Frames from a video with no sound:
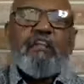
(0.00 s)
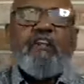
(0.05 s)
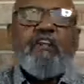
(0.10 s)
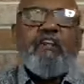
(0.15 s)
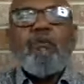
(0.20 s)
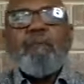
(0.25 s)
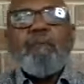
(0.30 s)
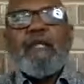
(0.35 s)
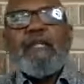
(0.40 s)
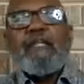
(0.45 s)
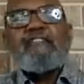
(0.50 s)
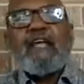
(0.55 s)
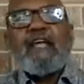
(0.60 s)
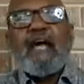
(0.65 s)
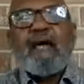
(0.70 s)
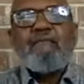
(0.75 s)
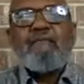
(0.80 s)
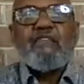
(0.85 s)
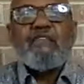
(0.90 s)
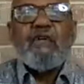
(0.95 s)
You know, many
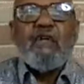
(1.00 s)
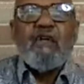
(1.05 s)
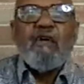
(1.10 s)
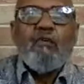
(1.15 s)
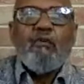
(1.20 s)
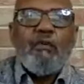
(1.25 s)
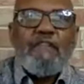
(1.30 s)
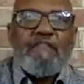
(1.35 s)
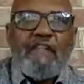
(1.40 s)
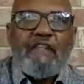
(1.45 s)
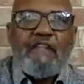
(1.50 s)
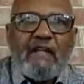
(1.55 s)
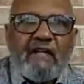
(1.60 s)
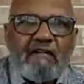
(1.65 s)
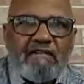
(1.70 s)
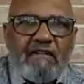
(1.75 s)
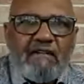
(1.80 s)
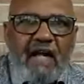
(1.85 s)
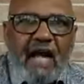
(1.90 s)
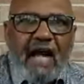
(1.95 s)
times we think
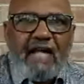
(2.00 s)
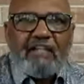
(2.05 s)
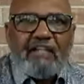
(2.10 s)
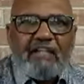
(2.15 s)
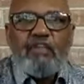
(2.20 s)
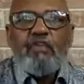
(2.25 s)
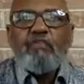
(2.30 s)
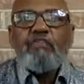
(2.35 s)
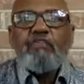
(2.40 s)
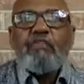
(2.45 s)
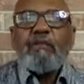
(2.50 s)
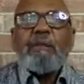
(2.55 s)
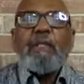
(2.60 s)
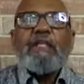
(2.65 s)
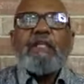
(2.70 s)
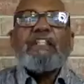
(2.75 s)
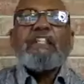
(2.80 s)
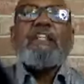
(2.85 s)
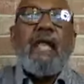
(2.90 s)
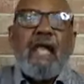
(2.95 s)
of God using
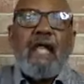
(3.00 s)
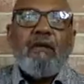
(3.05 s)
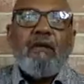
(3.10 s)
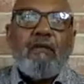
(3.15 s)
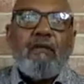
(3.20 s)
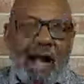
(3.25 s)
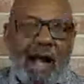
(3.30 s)
me today,